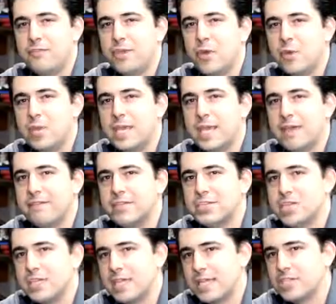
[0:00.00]
you only have a
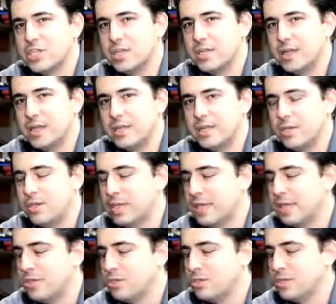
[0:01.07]
check engine light, you
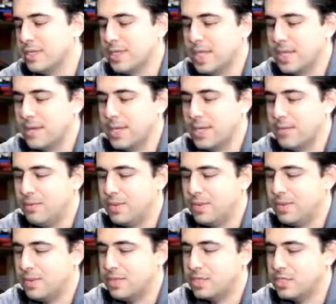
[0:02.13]
can usually get away
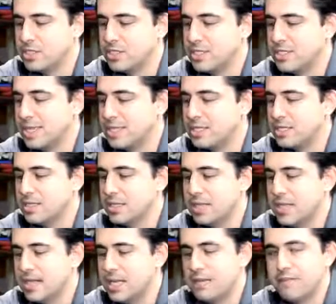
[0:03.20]
with just detaching the
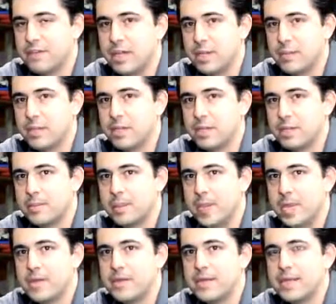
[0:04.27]
negative cable on the
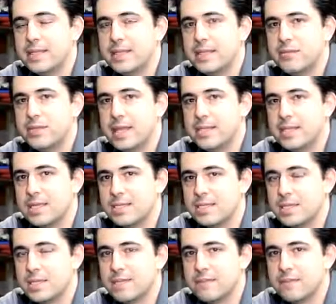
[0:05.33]
battery and then
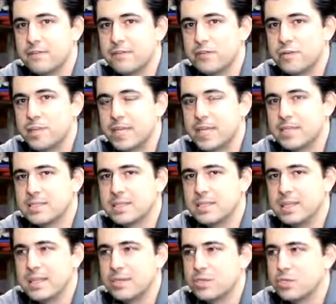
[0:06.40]
reattaching it after a few minutes,
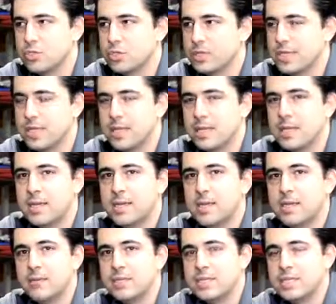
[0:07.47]
and that usually
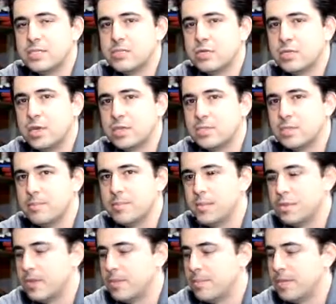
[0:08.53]
resets your car's
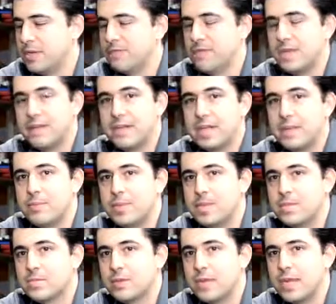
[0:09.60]
computer. But if you have an
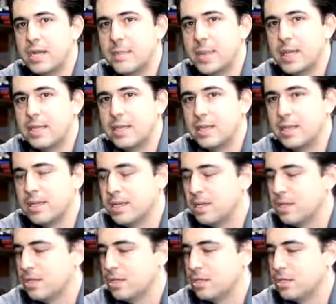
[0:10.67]
ABS or an airbag light,
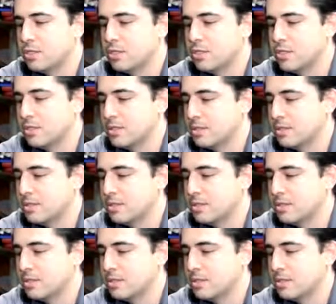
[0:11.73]
you need to